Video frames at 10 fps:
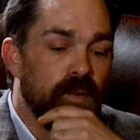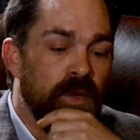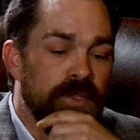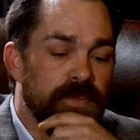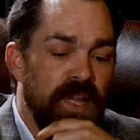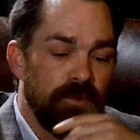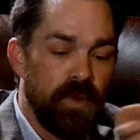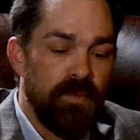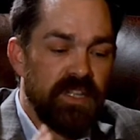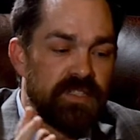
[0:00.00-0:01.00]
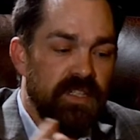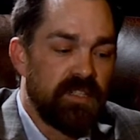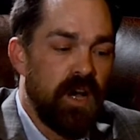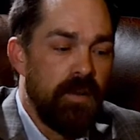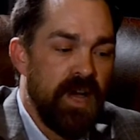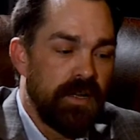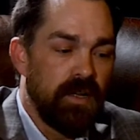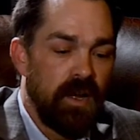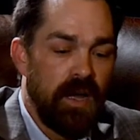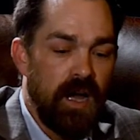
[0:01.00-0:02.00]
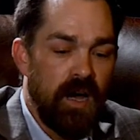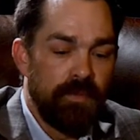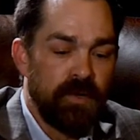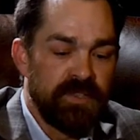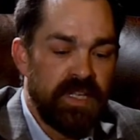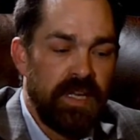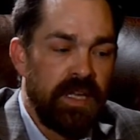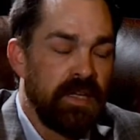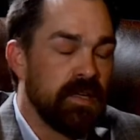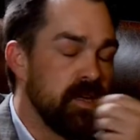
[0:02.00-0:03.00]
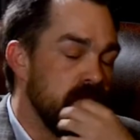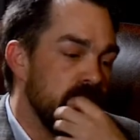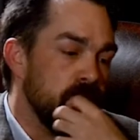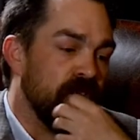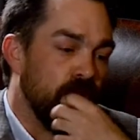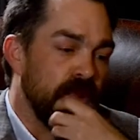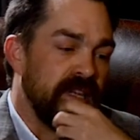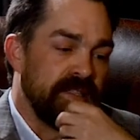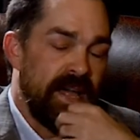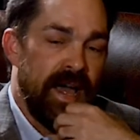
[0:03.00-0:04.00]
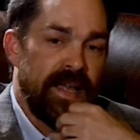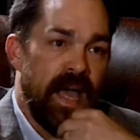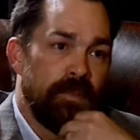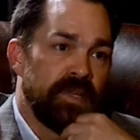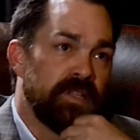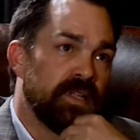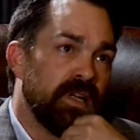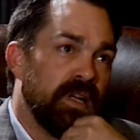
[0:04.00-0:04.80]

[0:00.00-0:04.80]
We spent 3 months in combat Outpost Keating before the attack happened.